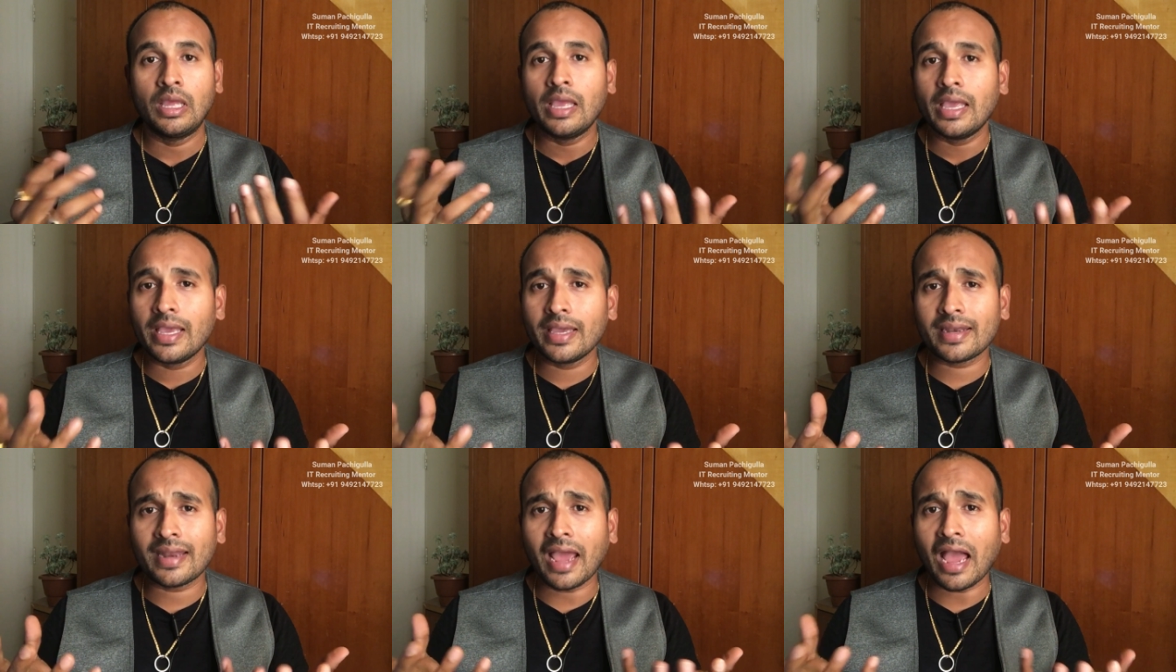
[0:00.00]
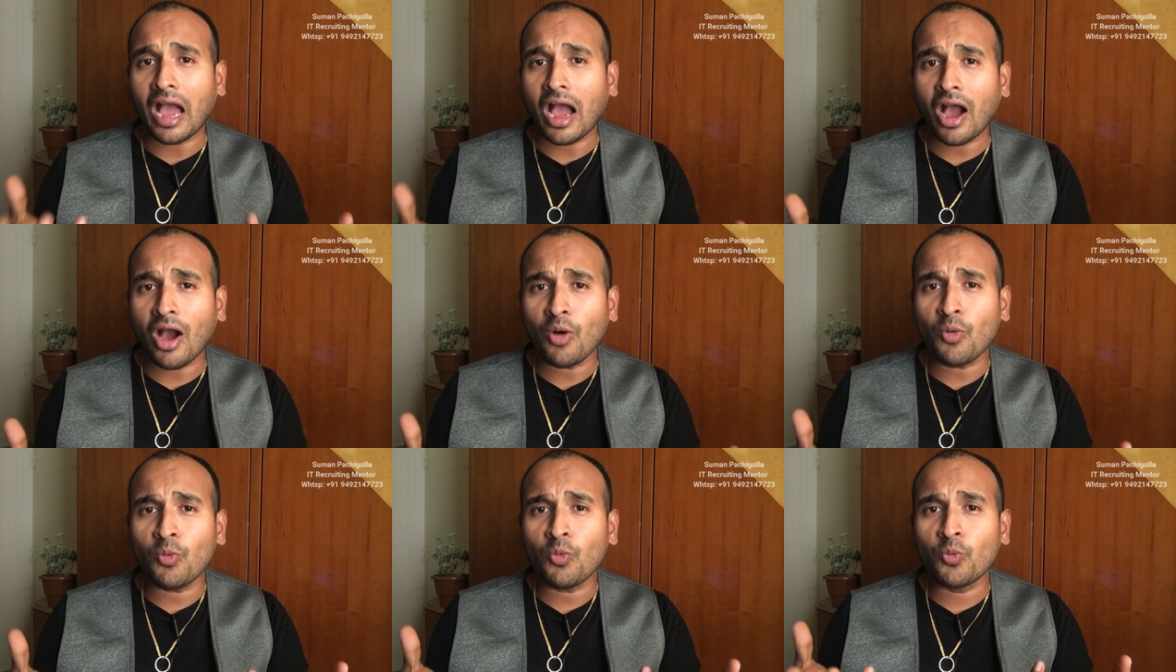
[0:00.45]
and
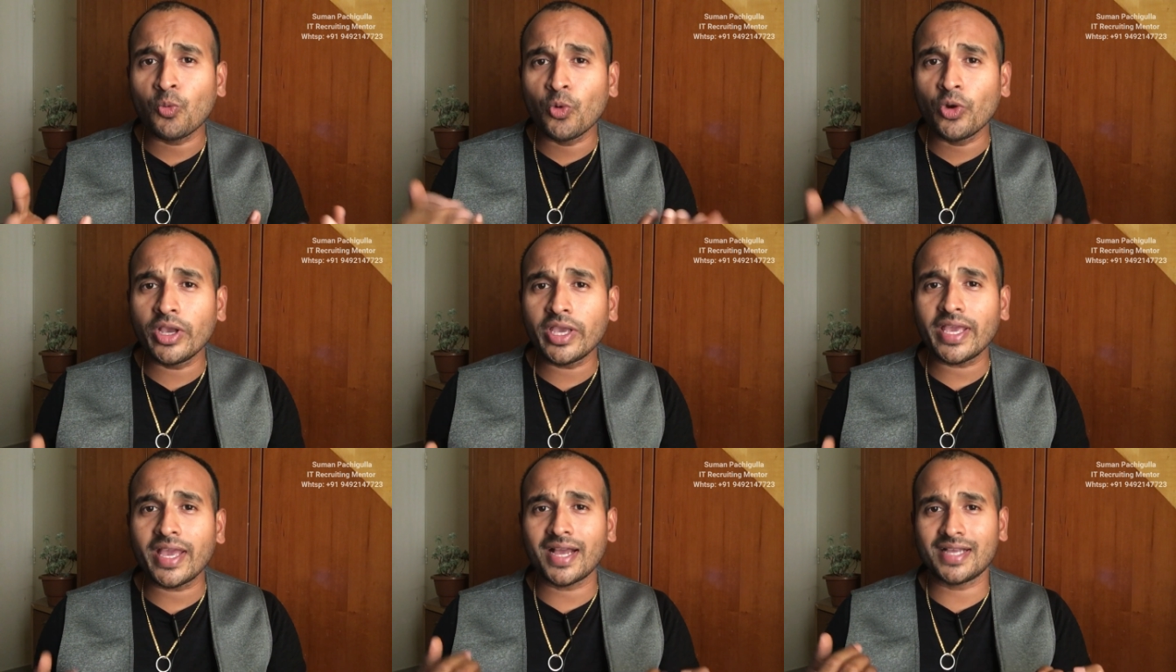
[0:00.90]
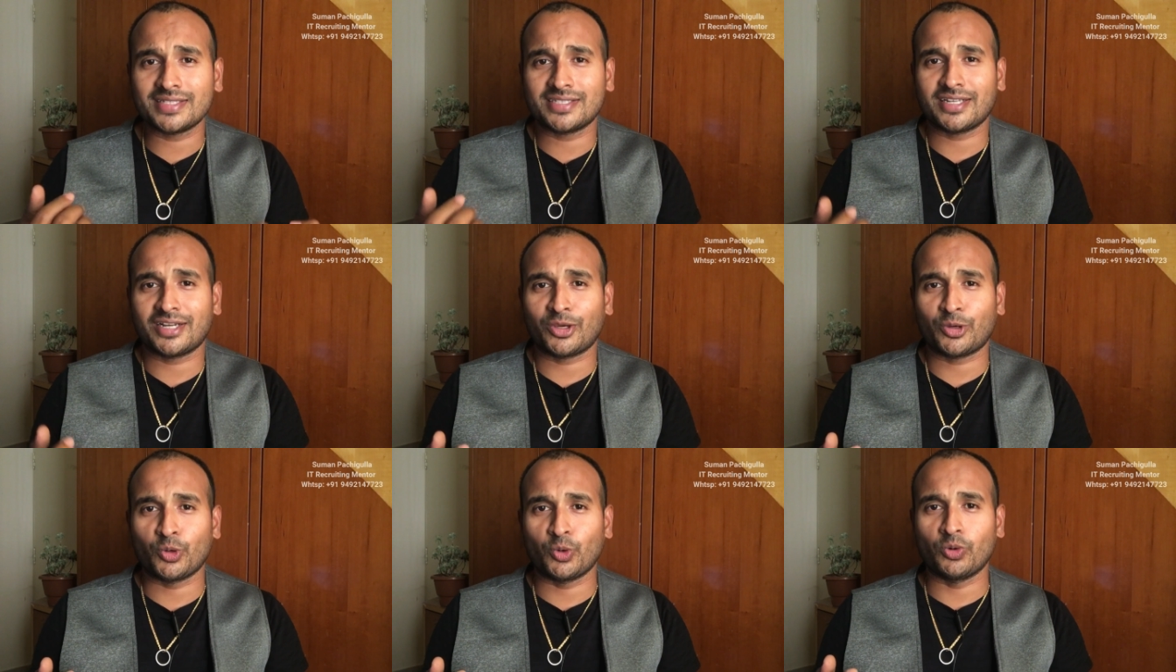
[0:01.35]
how we as a
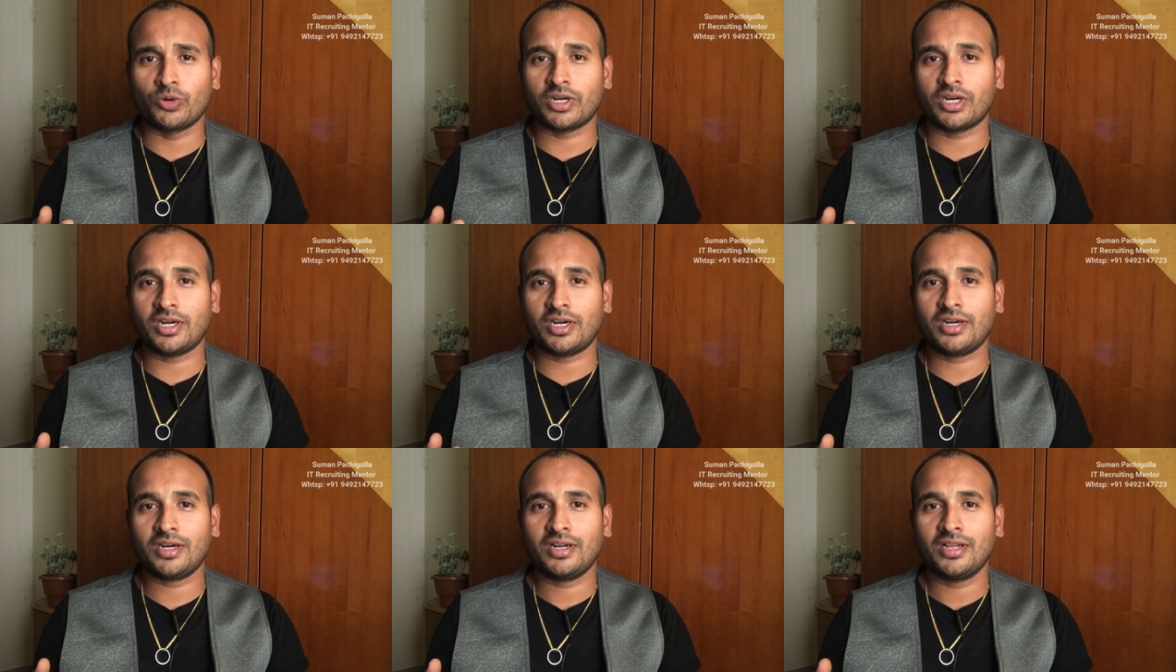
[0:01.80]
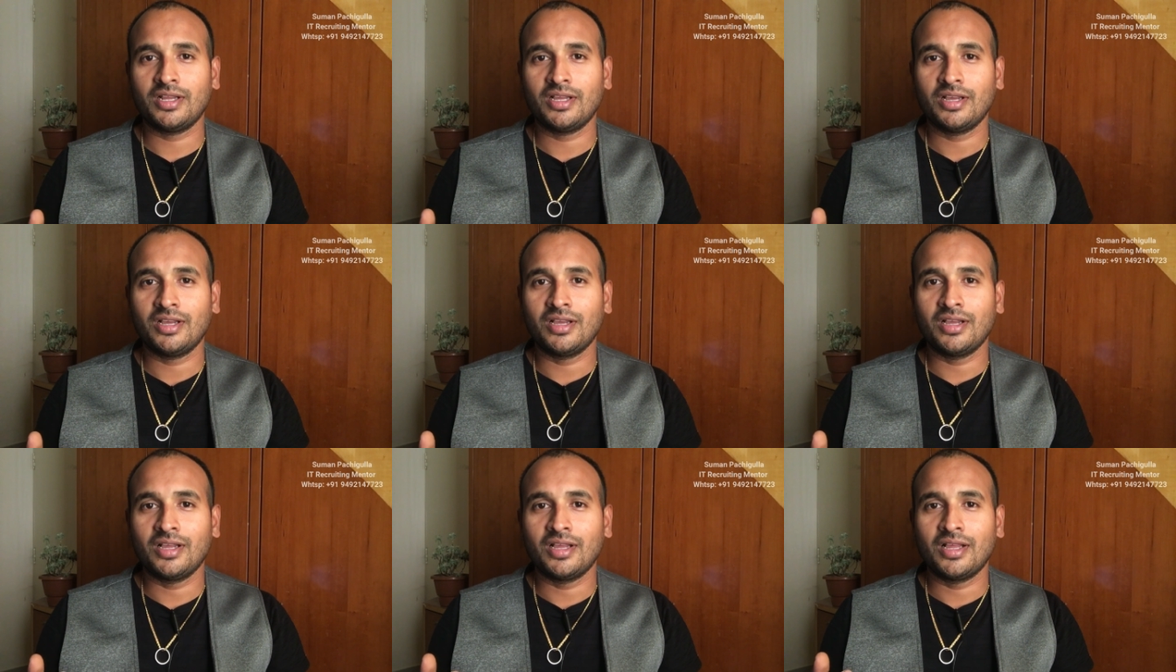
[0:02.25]
recruiter
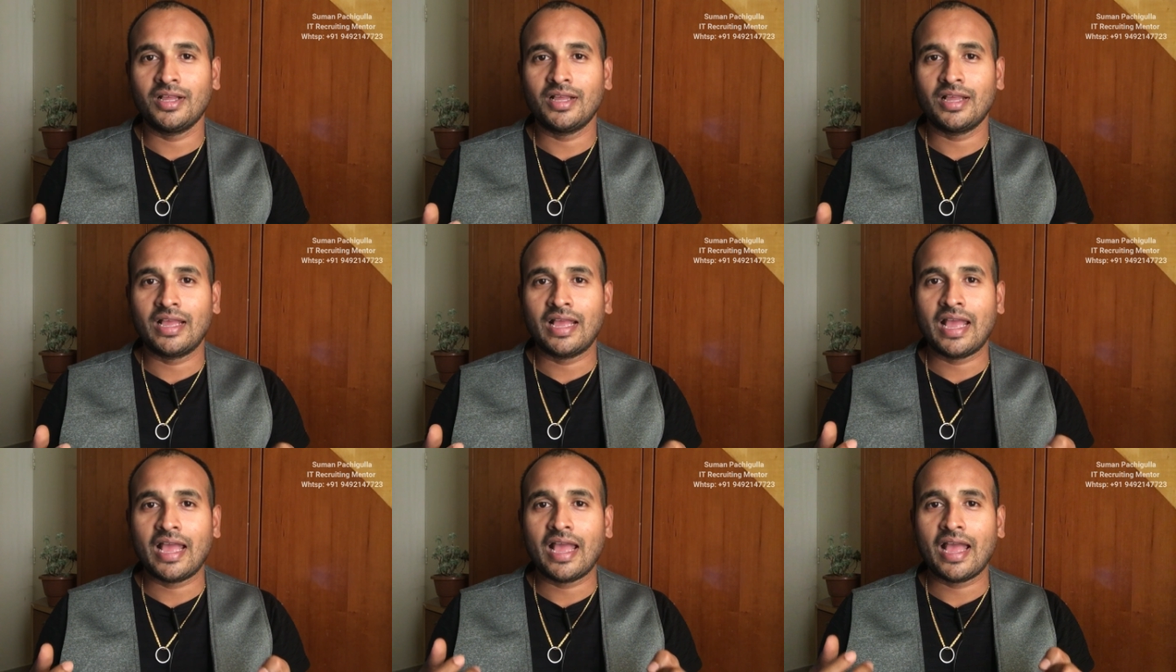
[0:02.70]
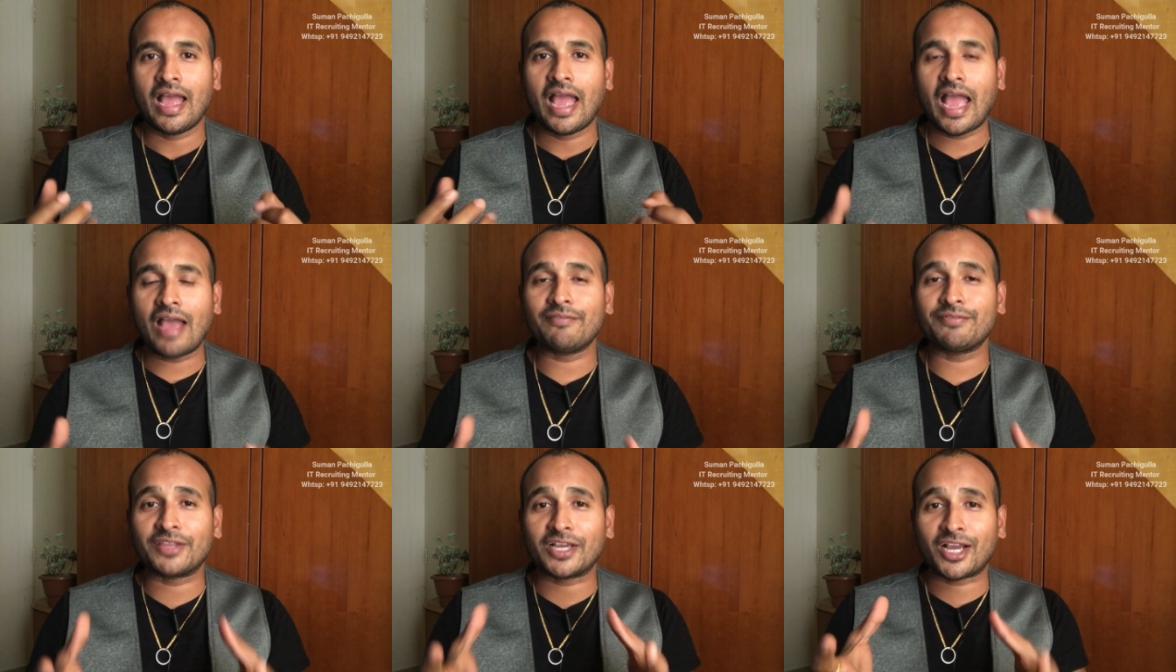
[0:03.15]

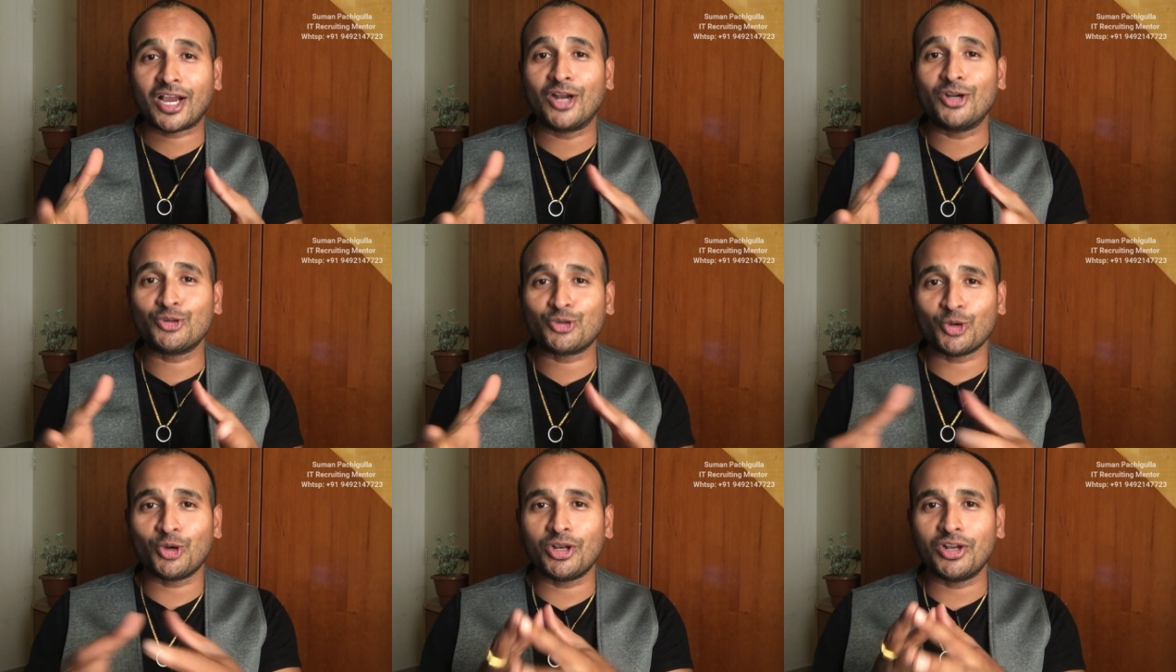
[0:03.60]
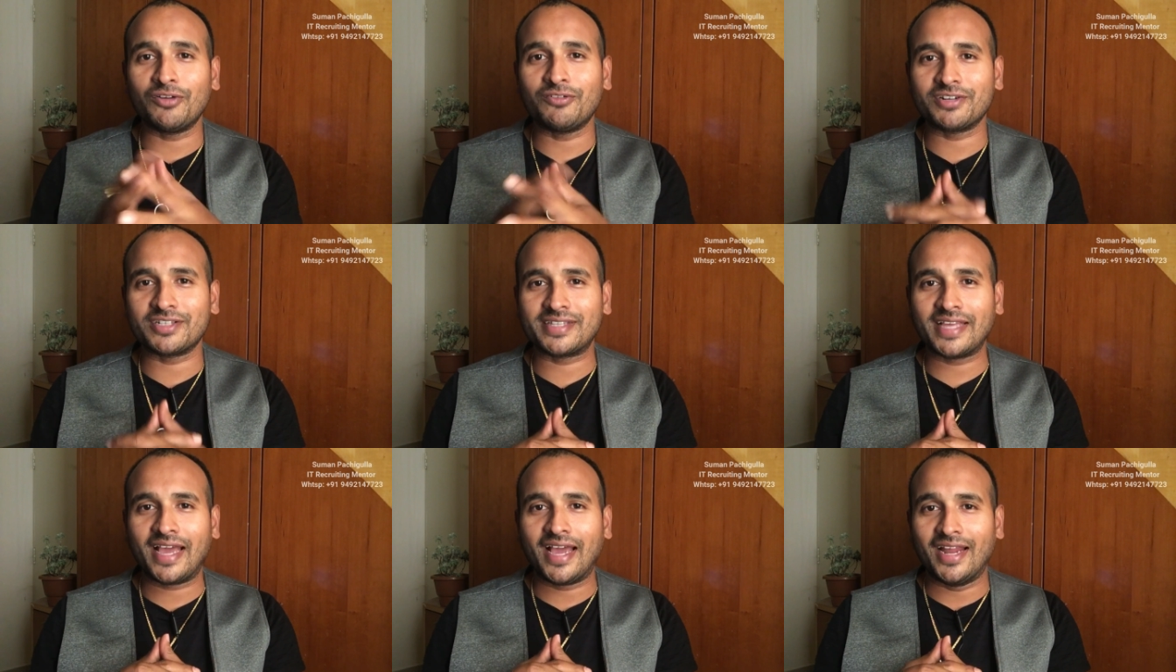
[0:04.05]
have the control over
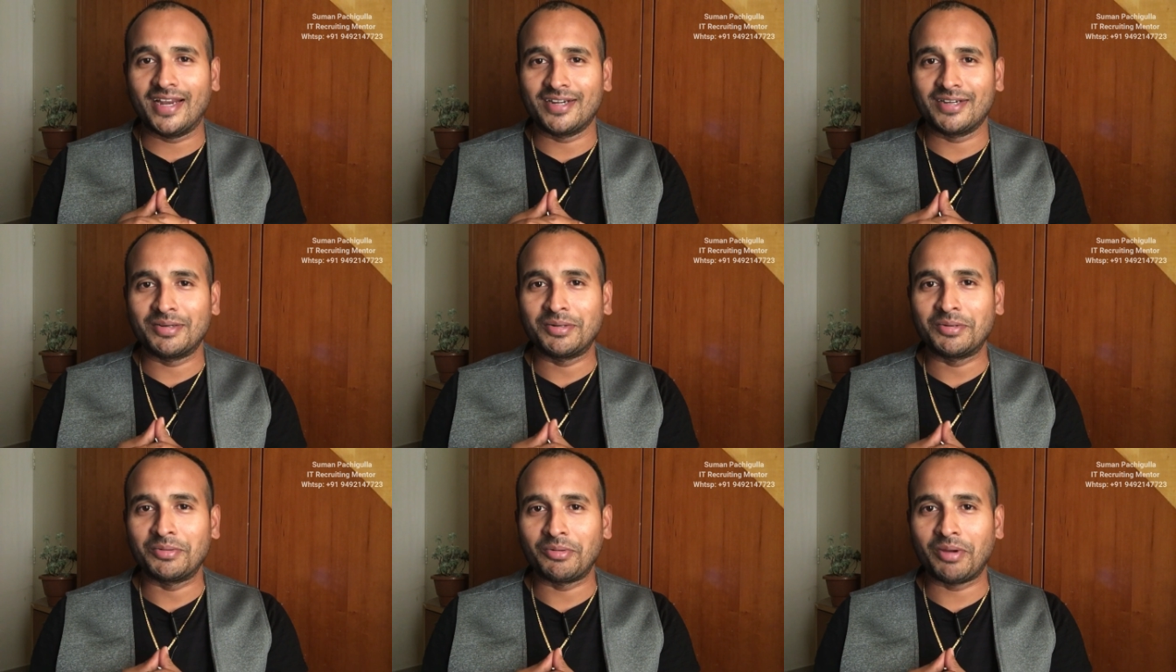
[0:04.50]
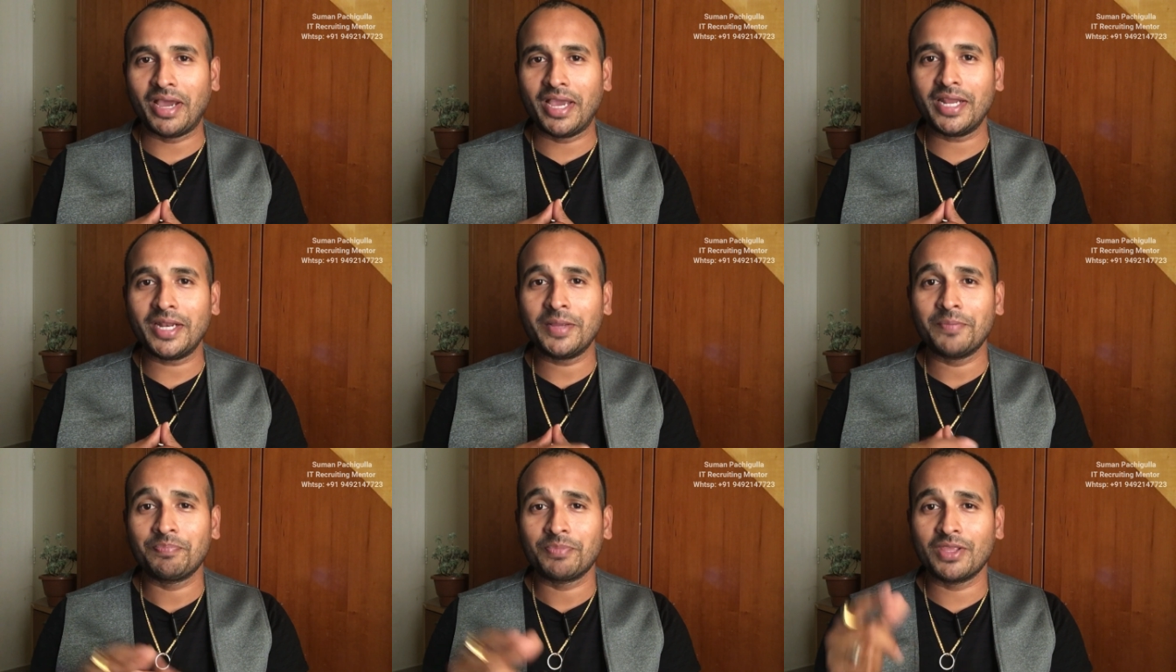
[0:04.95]
that, right?